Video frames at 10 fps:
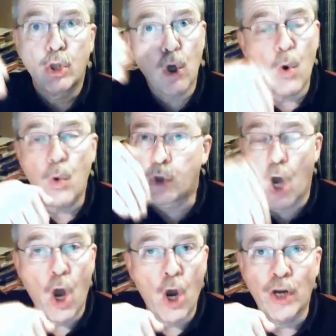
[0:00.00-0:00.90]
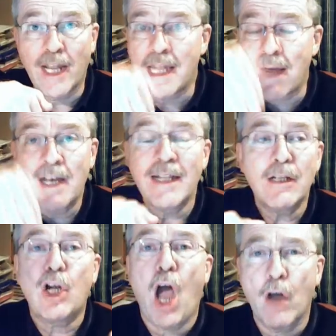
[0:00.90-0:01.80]
Don't go down. Now,
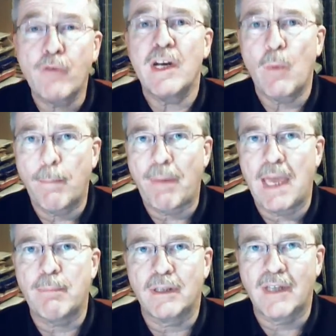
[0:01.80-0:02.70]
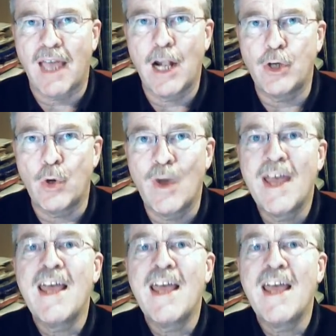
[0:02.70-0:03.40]
contrary to what people tell you,